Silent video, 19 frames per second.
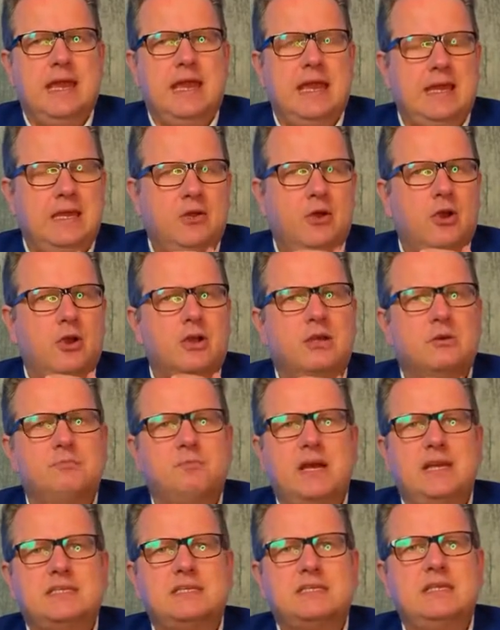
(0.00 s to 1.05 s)
in her
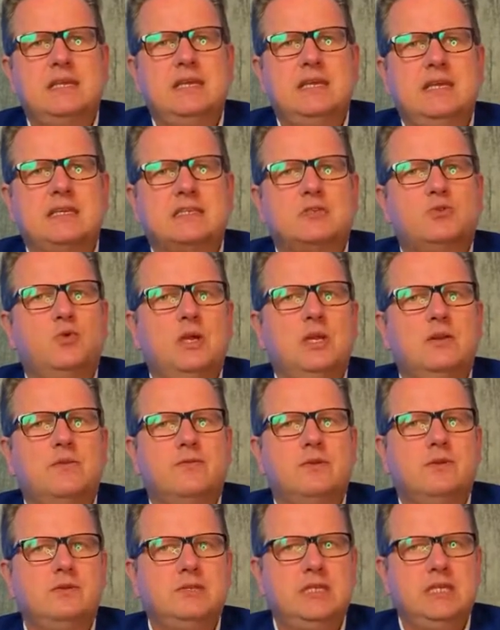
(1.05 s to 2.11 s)
capacity as Queen of
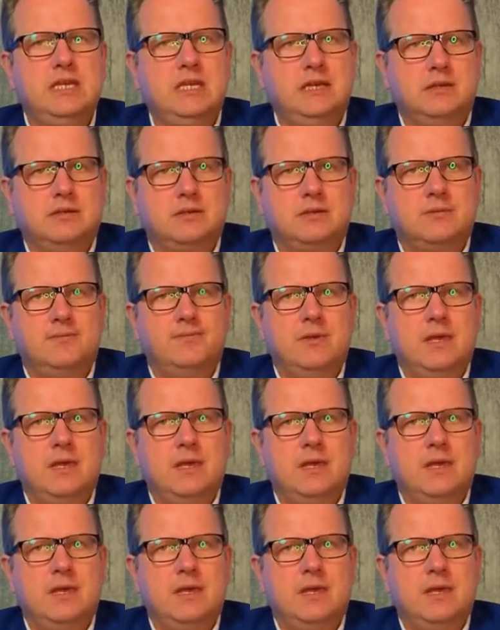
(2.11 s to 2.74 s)
New Zealand.